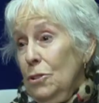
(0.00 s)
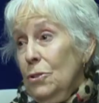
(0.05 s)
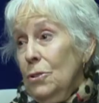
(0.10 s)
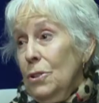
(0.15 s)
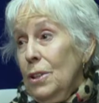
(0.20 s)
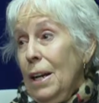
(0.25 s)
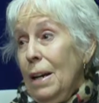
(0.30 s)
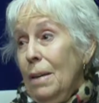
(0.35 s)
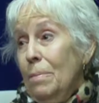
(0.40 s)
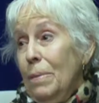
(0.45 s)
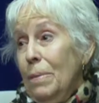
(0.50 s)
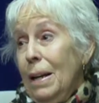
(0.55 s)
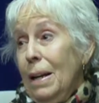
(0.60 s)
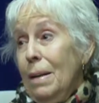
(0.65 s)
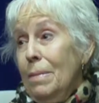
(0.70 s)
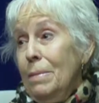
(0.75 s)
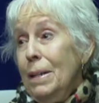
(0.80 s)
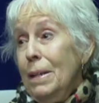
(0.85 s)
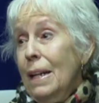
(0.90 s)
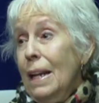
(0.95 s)
do that, but
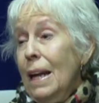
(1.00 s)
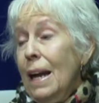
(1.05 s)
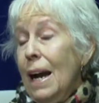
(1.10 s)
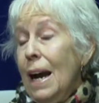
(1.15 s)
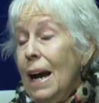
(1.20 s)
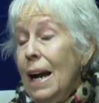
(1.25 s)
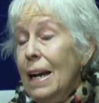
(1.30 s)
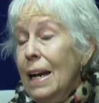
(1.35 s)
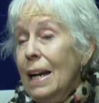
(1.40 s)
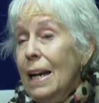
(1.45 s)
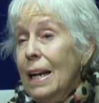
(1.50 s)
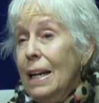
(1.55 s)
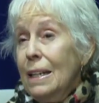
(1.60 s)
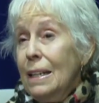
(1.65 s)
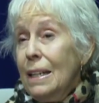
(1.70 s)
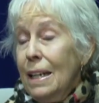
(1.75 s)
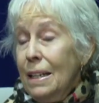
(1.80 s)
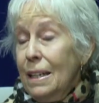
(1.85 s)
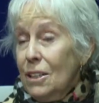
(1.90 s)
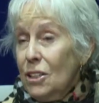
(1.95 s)
I mean,
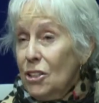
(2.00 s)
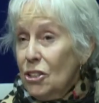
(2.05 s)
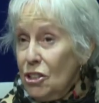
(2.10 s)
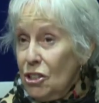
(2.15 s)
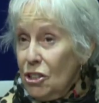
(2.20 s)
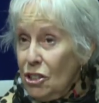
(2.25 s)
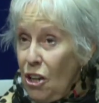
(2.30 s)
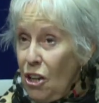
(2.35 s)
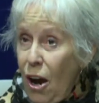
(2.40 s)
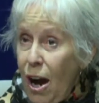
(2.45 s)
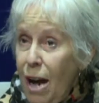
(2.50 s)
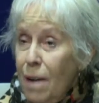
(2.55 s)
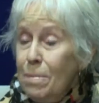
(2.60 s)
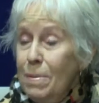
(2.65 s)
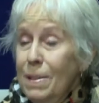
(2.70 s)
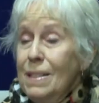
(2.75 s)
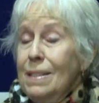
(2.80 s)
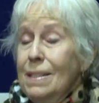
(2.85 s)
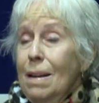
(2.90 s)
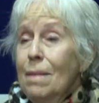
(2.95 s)
it taught
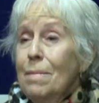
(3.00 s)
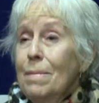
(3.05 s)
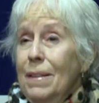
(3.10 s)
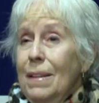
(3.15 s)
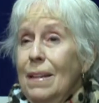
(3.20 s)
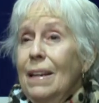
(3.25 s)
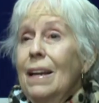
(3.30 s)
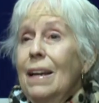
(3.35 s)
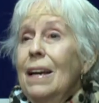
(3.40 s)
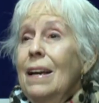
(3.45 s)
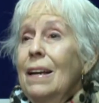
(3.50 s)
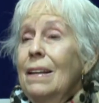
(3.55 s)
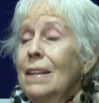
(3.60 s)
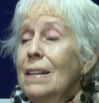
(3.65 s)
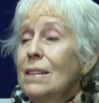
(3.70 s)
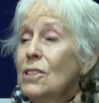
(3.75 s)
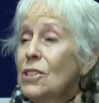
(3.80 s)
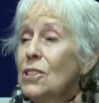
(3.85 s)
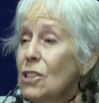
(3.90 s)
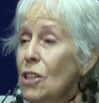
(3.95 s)
me something,
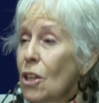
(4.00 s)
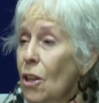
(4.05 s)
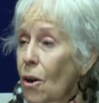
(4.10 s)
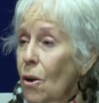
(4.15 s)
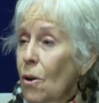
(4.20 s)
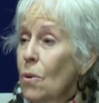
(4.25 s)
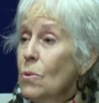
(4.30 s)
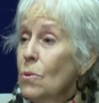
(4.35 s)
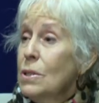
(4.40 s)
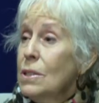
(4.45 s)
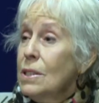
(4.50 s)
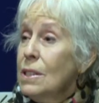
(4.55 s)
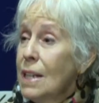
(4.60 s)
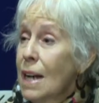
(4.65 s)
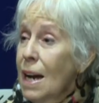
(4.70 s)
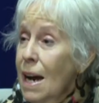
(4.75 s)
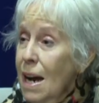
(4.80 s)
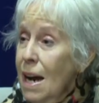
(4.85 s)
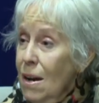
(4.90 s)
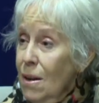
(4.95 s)
that slow
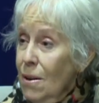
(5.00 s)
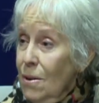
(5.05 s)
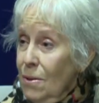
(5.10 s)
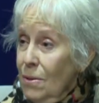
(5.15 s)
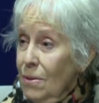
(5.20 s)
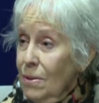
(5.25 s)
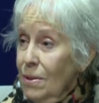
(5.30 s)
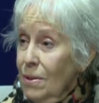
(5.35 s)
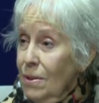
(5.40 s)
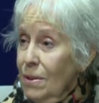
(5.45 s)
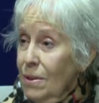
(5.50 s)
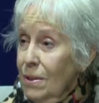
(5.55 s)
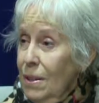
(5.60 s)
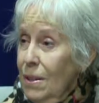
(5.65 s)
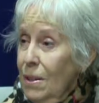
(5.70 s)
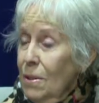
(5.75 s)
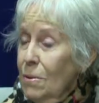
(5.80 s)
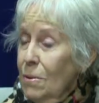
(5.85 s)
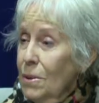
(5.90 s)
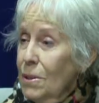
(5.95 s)
down.
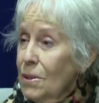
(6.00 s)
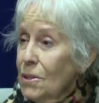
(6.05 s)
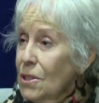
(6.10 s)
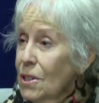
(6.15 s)
We're